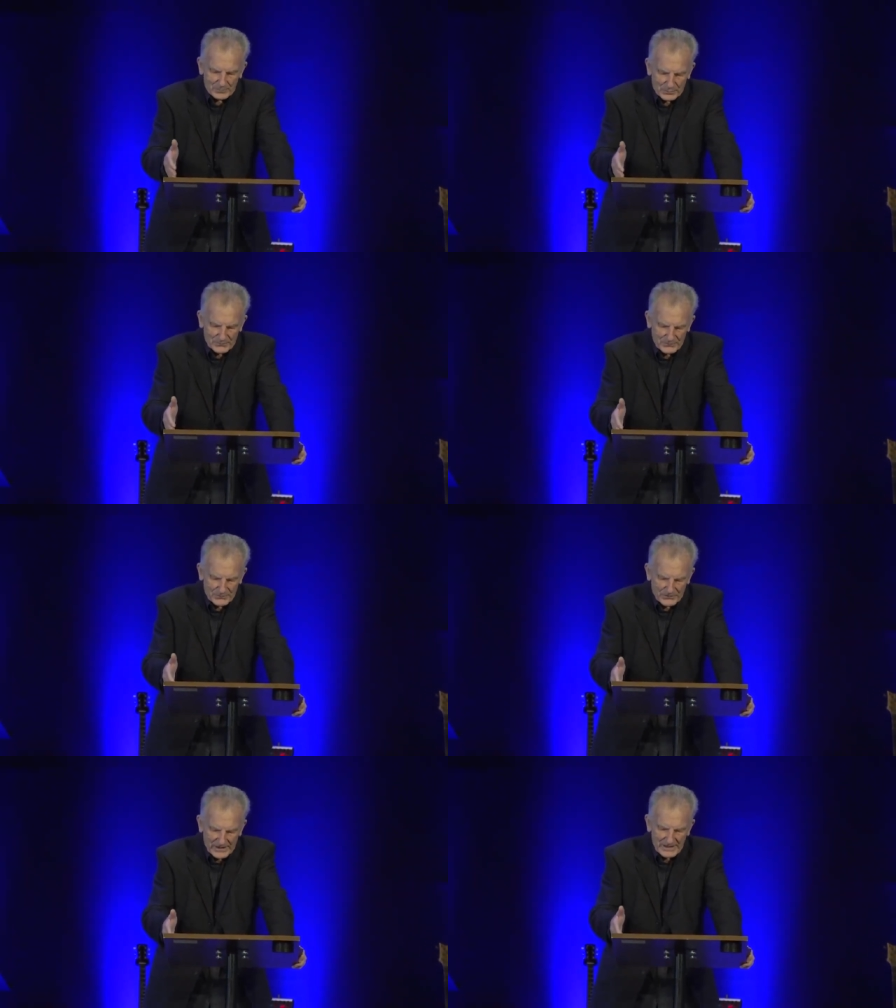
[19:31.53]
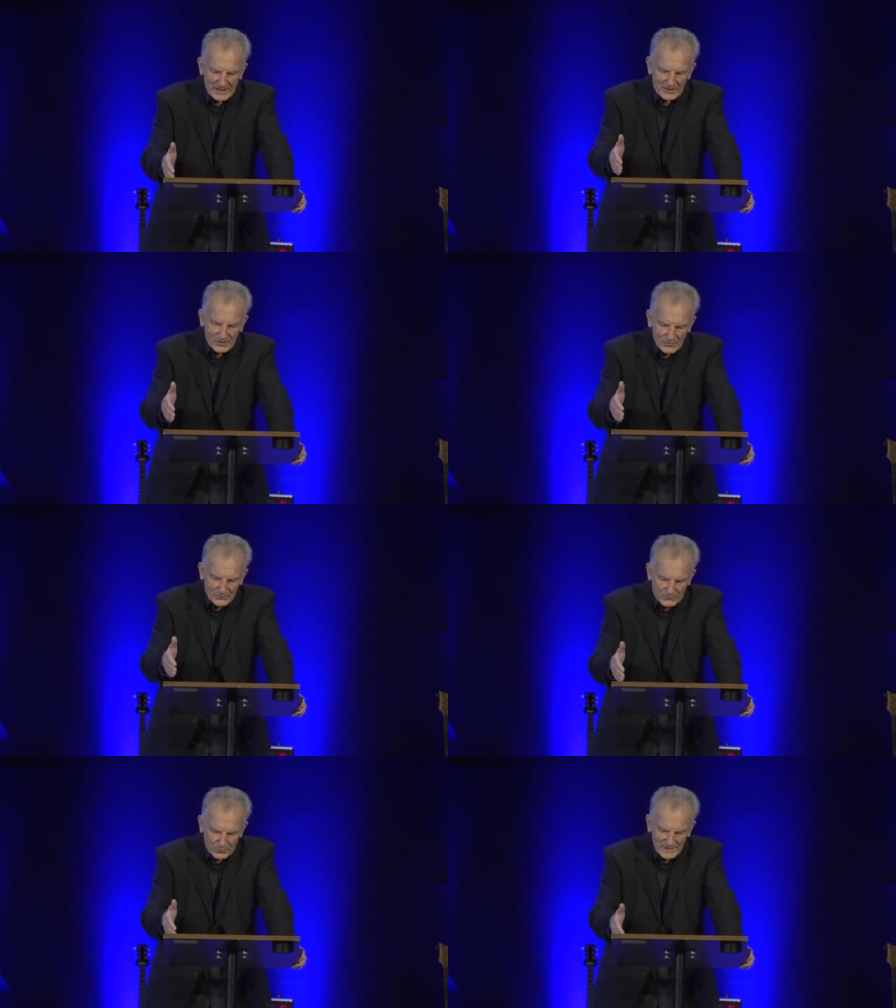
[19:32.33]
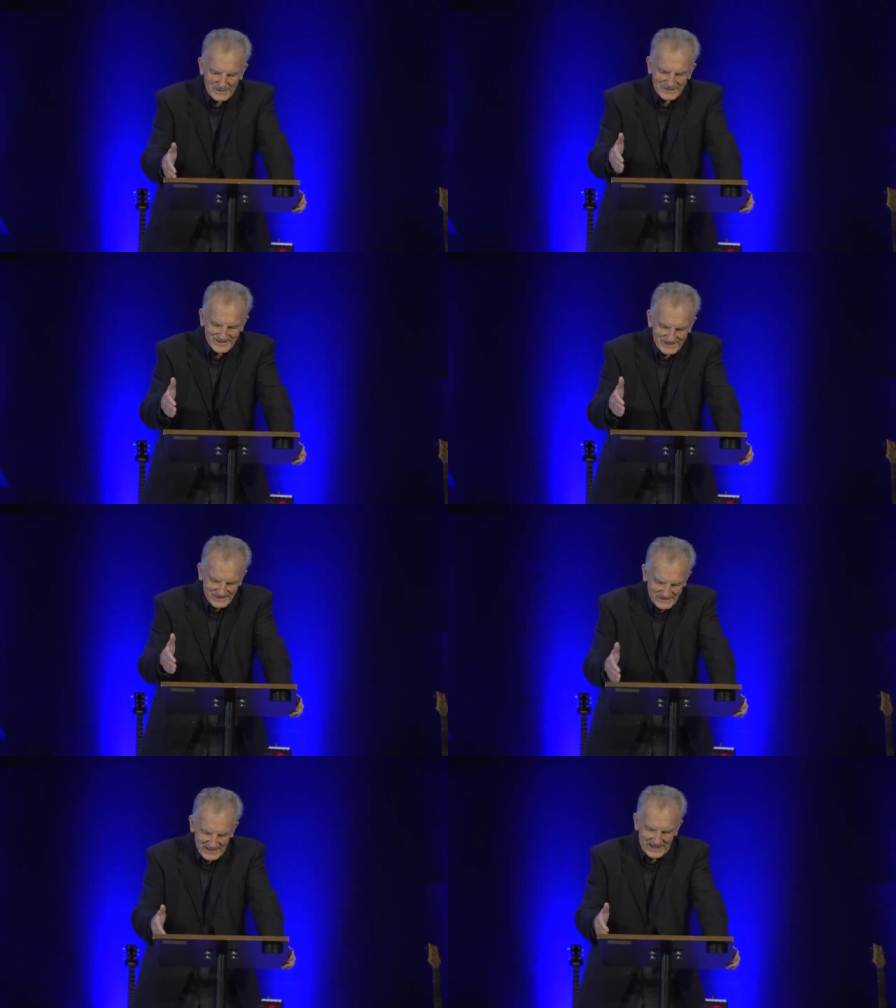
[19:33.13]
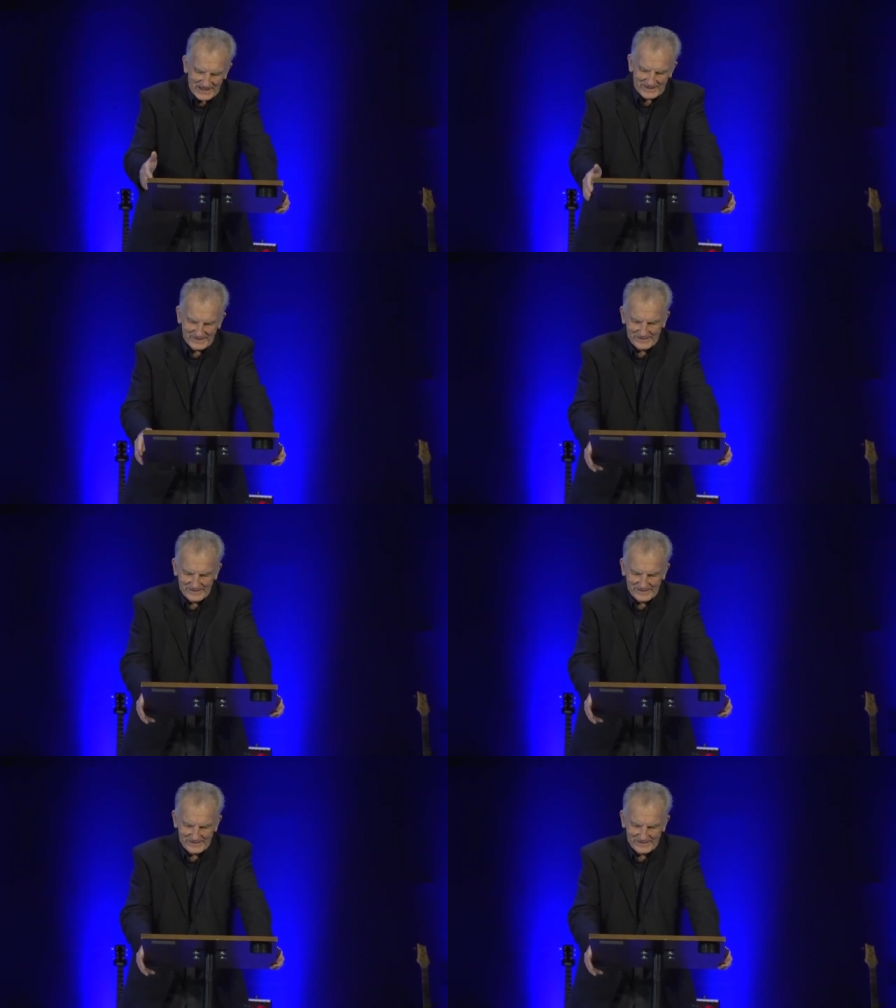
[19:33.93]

prophetic voice today.